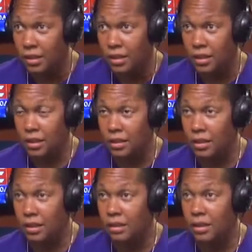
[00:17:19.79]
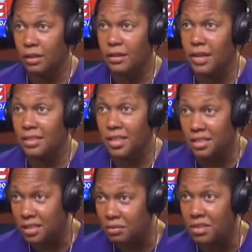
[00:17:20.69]
the
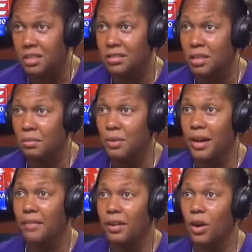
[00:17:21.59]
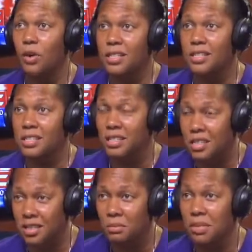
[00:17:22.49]
digestive system. We have all these
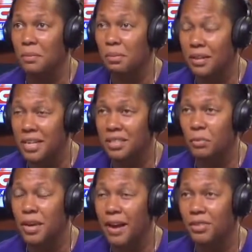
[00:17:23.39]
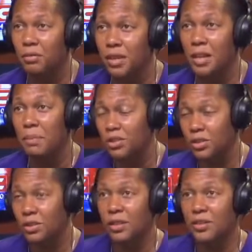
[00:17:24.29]
systems in place that we have to really make
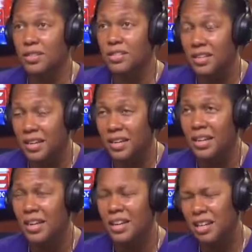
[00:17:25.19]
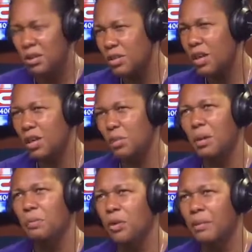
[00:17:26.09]
sure that are in sync. Can you talk a little
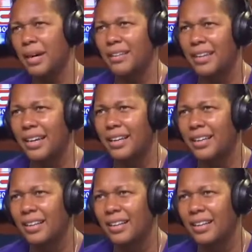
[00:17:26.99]
bit more about that?